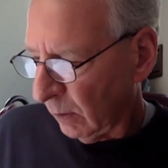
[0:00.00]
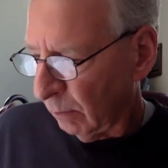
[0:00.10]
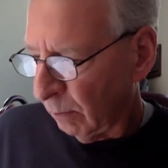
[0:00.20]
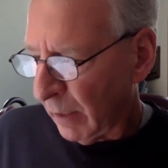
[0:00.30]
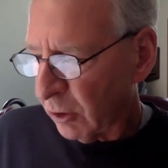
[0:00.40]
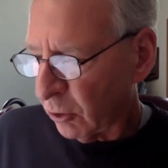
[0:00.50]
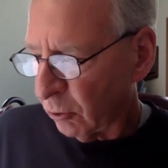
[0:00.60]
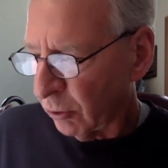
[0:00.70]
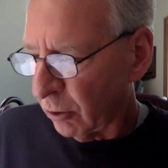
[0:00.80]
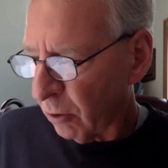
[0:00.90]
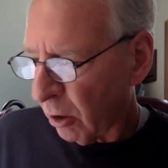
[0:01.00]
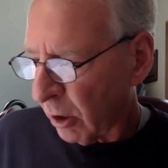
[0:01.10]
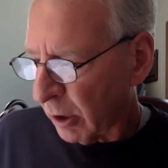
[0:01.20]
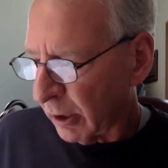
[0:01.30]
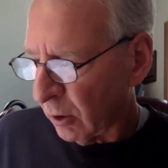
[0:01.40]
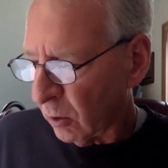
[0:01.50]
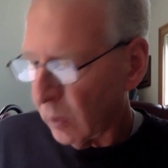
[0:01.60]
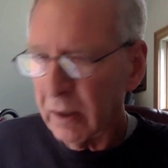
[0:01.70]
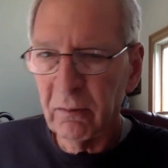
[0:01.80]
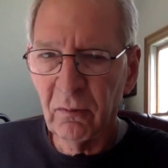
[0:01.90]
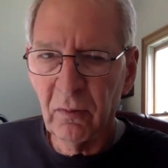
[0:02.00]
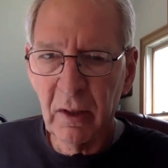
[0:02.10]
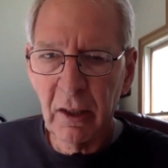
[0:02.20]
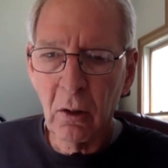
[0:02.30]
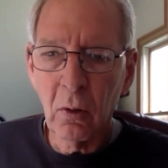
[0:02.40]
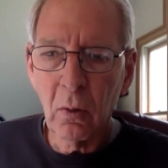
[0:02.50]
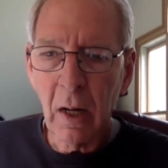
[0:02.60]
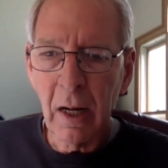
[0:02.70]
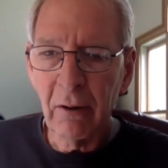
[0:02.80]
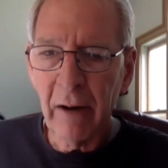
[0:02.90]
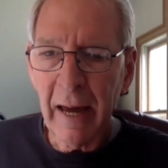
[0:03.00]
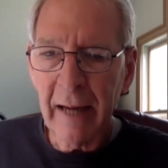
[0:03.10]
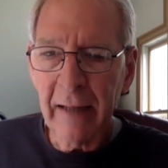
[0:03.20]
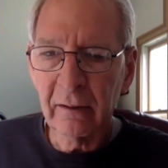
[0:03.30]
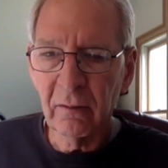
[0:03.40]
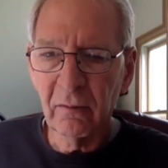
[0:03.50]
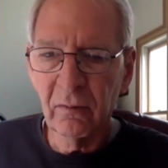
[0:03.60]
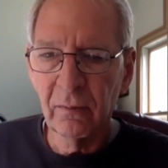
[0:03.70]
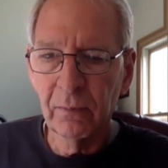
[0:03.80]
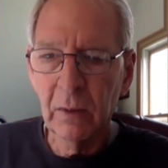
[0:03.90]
make sure your audio and video are active.